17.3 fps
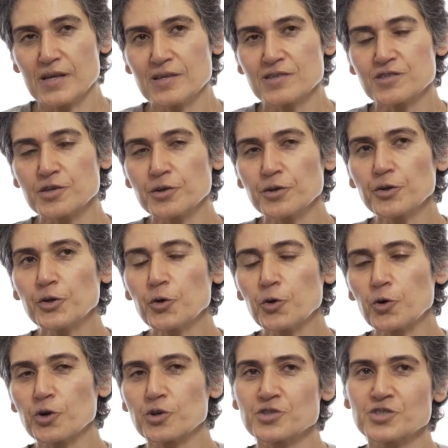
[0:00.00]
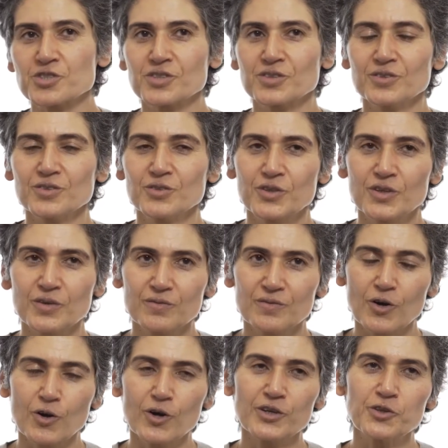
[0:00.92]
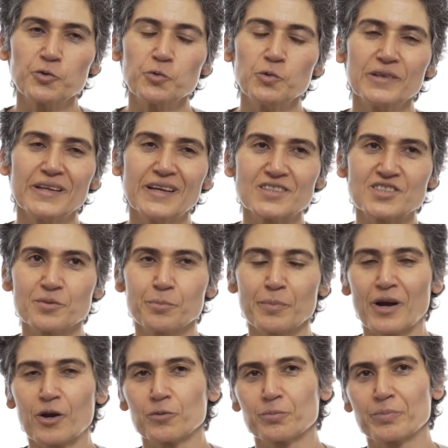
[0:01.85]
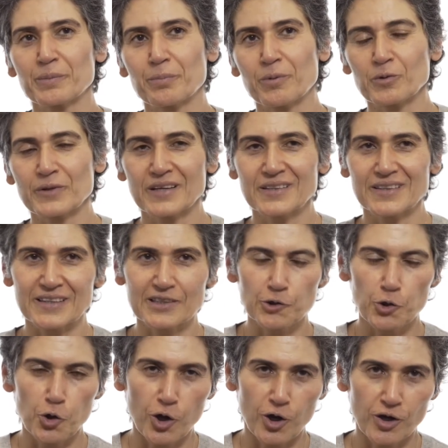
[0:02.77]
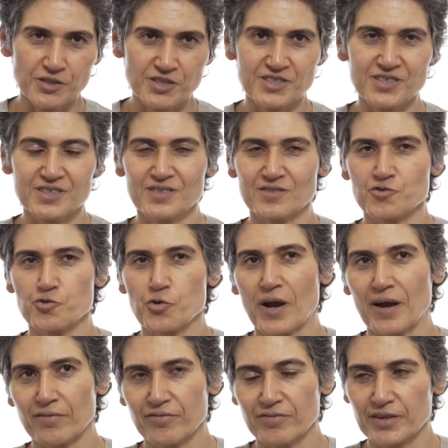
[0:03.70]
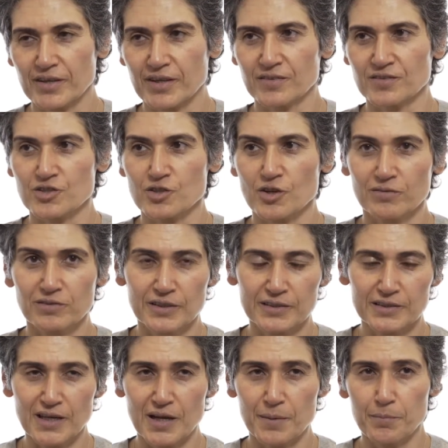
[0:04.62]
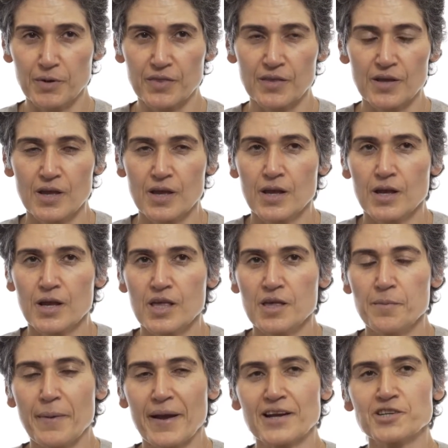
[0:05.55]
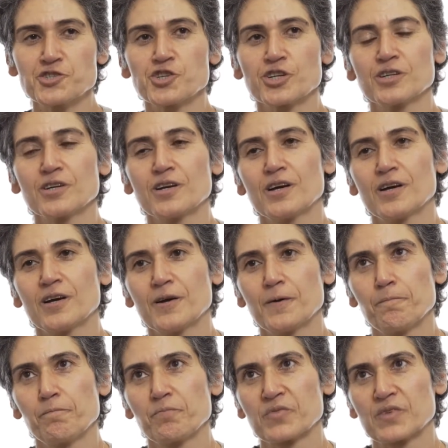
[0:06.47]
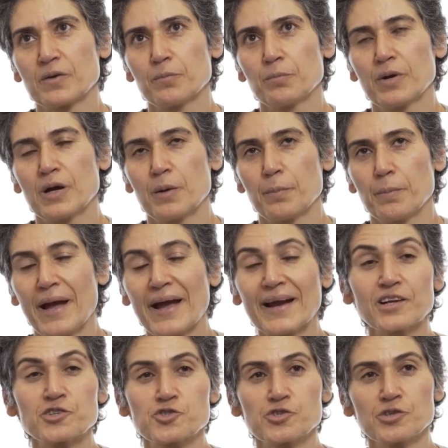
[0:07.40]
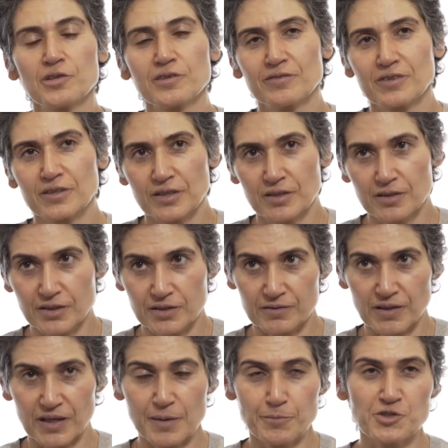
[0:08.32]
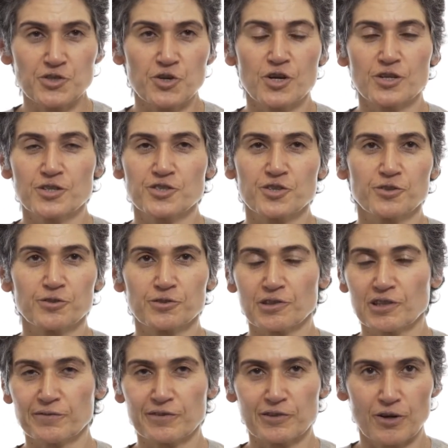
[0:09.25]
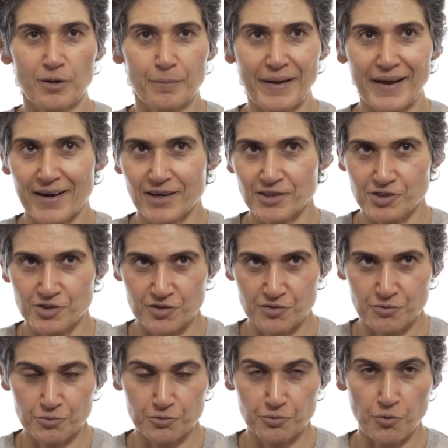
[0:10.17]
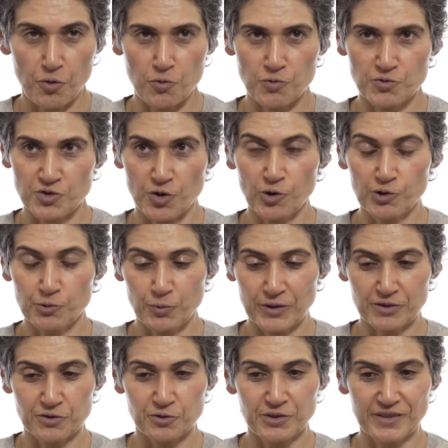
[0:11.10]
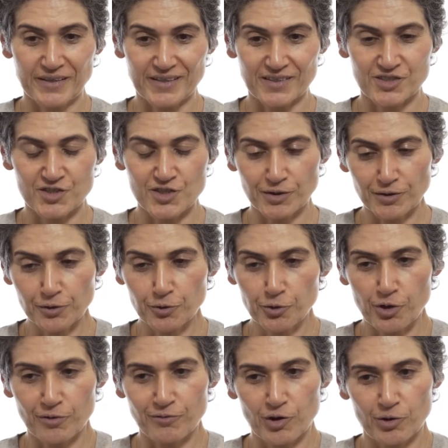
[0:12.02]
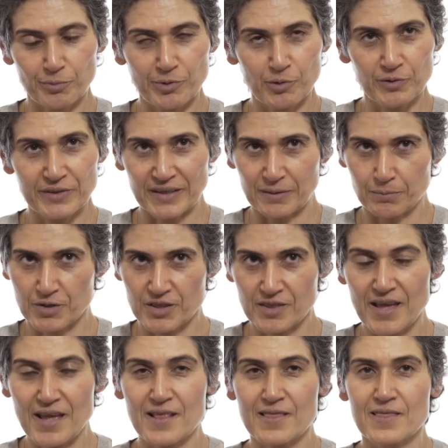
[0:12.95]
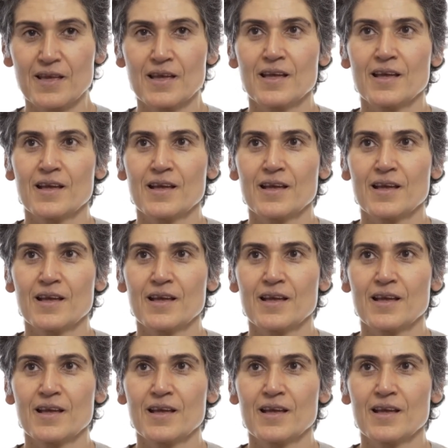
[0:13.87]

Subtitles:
Interiors, you can argue less about people getting lost and traffic and stuff like that, but imagine package delivery, like Amazon is going to deliver our packages through drones all the way to the exterior of our building, but then